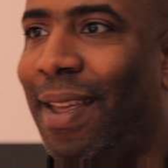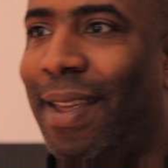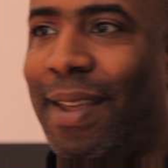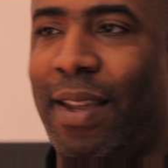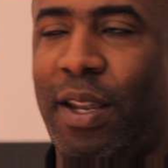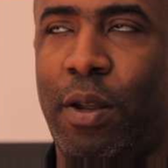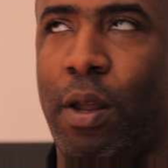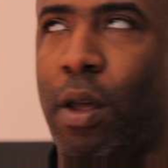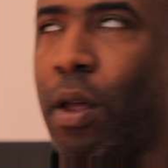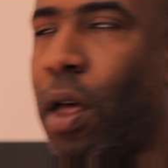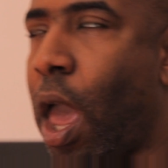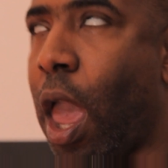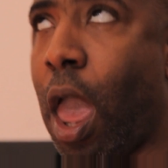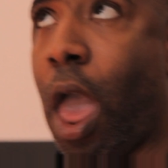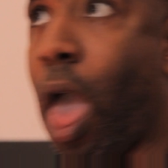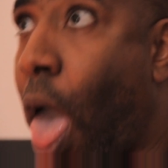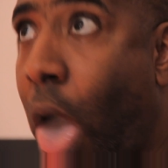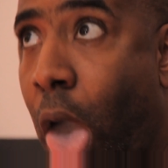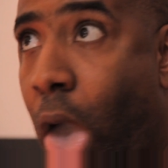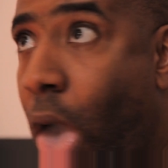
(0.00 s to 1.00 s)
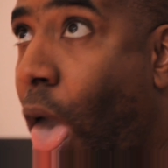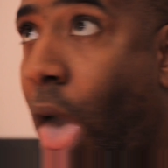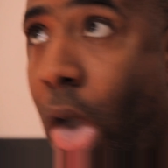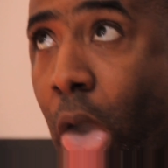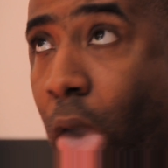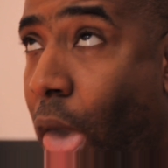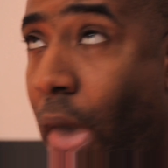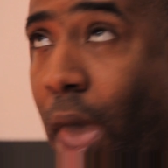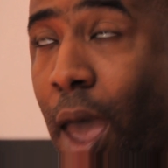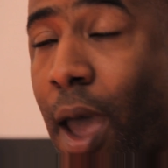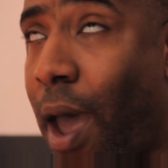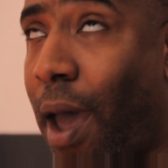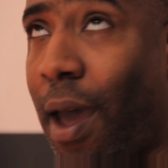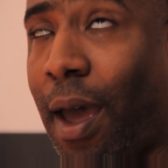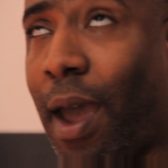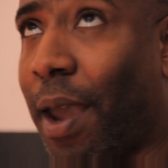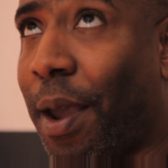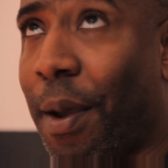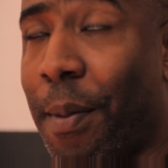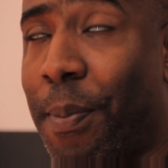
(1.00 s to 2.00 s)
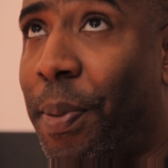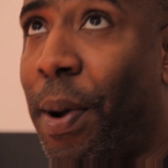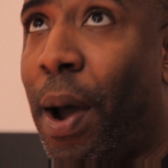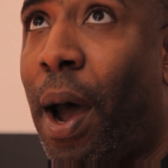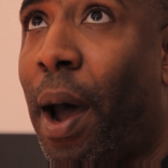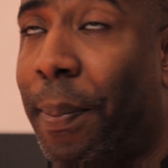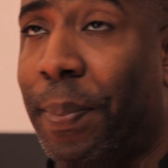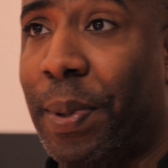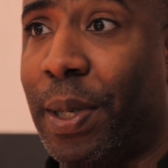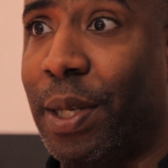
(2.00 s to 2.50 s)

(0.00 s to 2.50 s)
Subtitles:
And you know, like a puppy